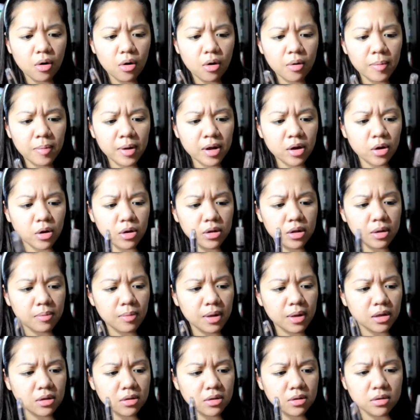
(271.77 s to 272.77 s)
oh my god, they
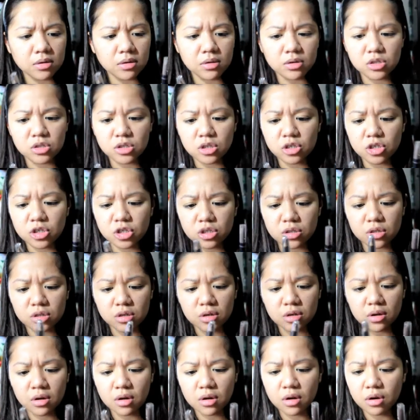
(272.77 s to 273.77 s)
make such
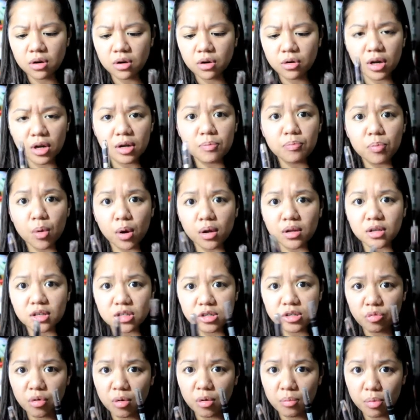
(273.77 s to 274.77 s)
great
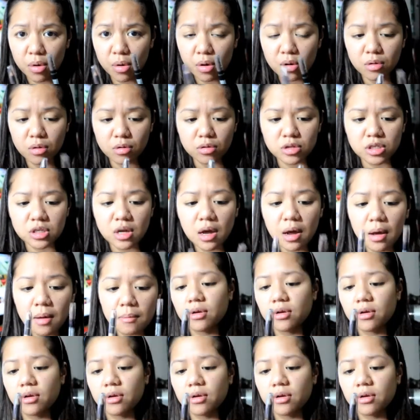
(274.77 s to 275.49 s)
products for brows.